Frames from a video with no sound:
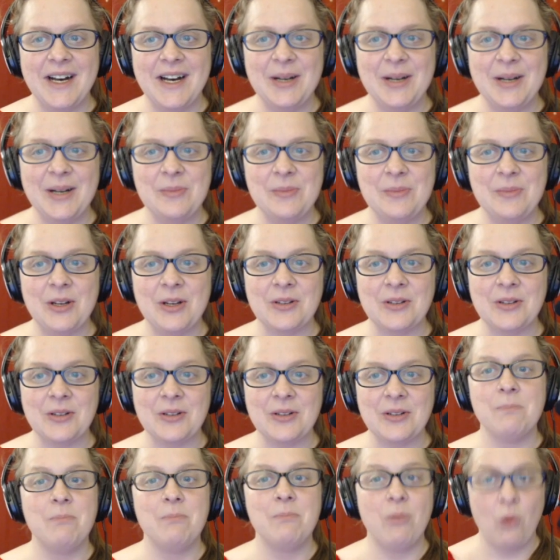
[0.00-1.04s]
Um,
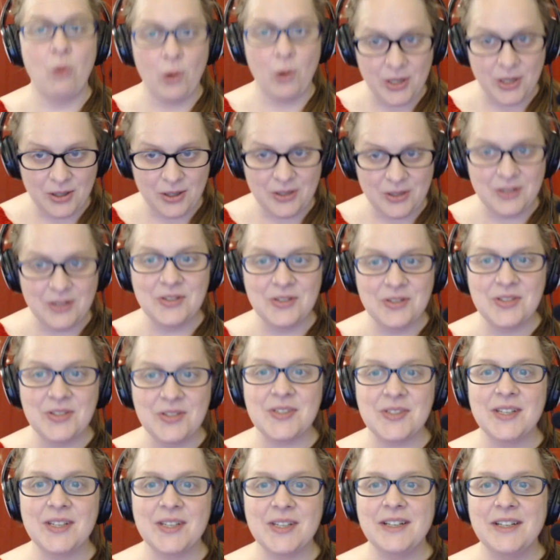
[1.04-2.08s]
there are some
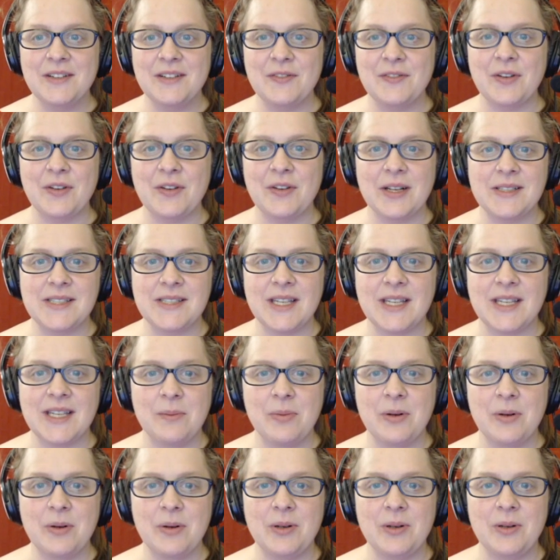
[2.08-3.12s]
borders. For
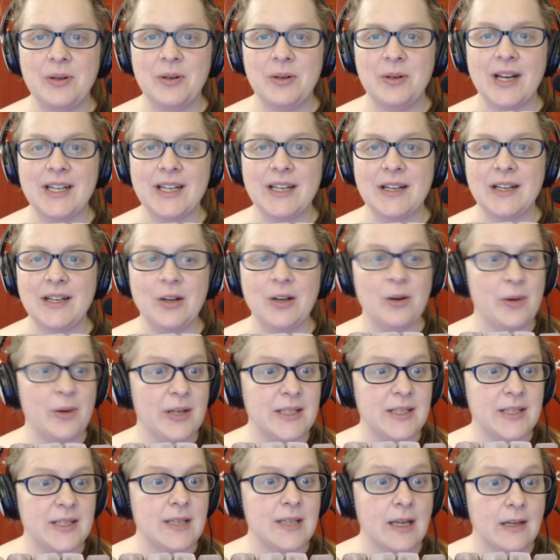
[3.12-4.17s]
example, I can
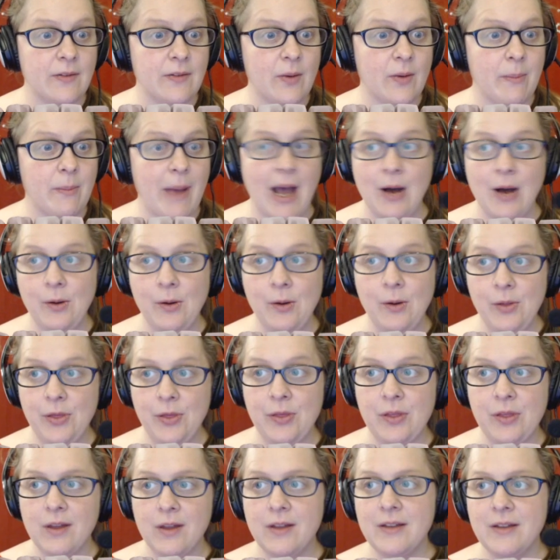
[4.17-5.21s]
go inside of a
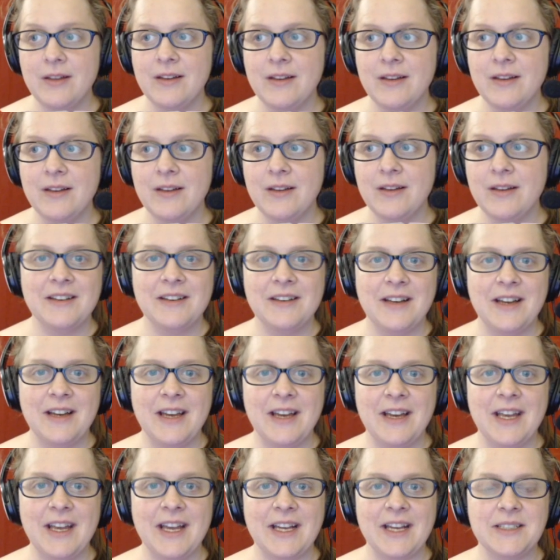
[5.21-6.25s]
mouth,
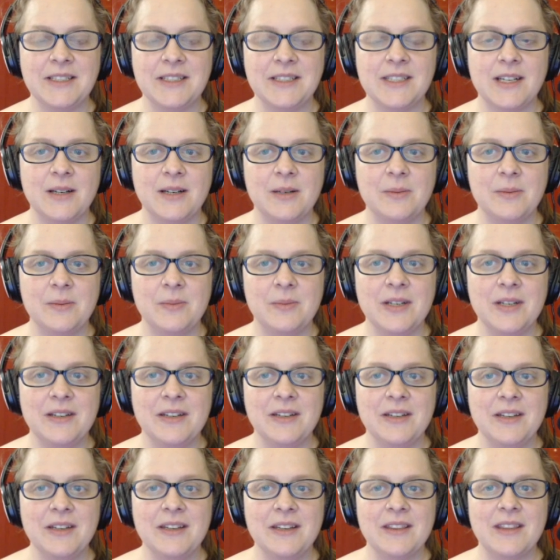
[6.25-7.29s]
and
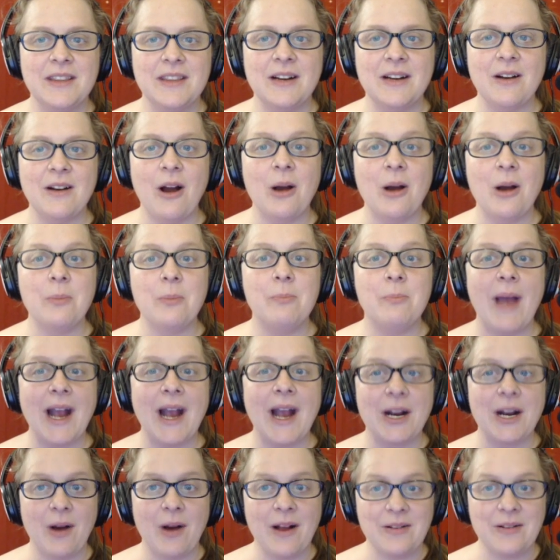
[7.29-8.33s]
um, there are
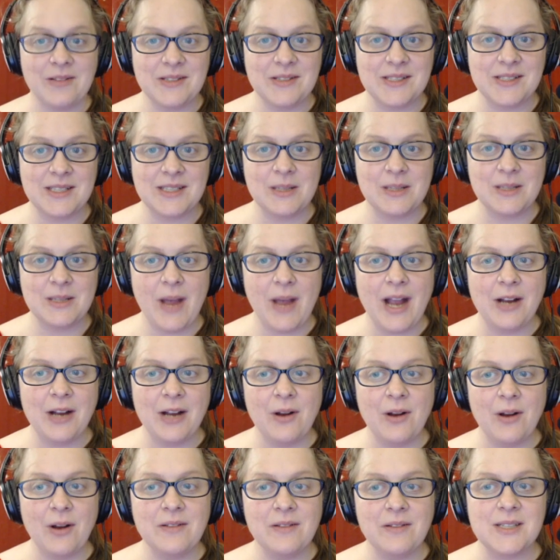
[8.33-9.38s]
backgrounds. The
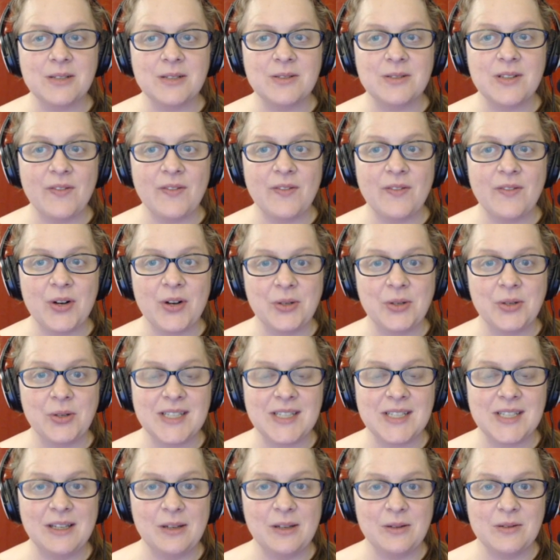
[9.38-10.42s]
backgrounds are
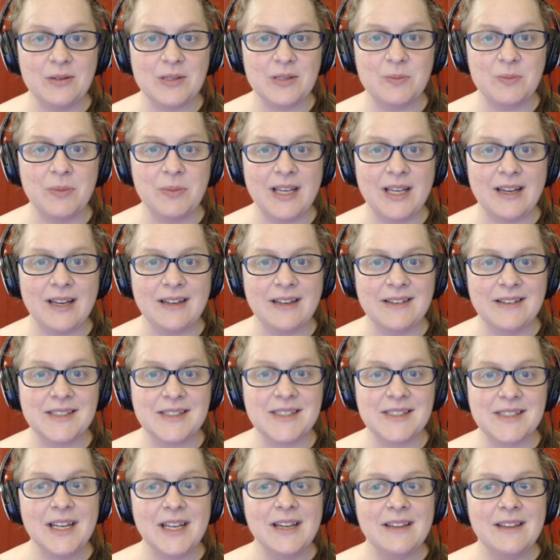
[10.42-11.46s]
difficult to use
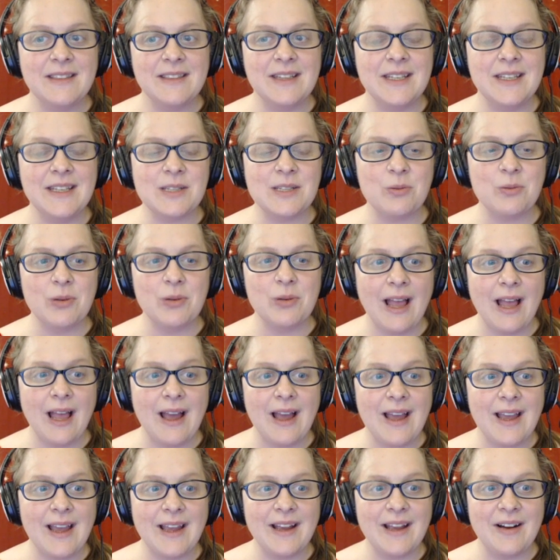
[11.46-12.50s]
because these
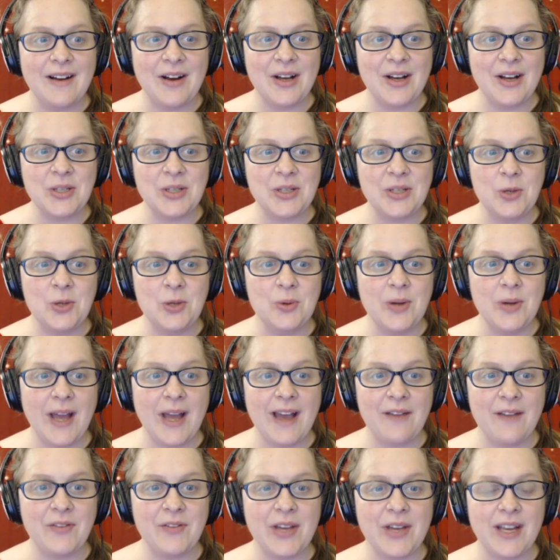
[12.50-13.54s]
rely on
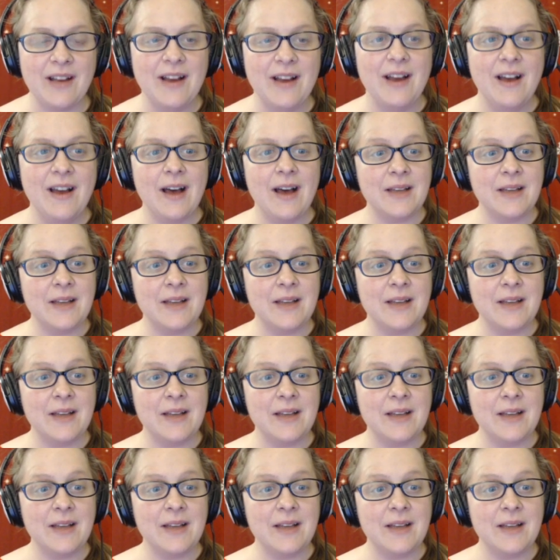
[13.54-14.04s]
you having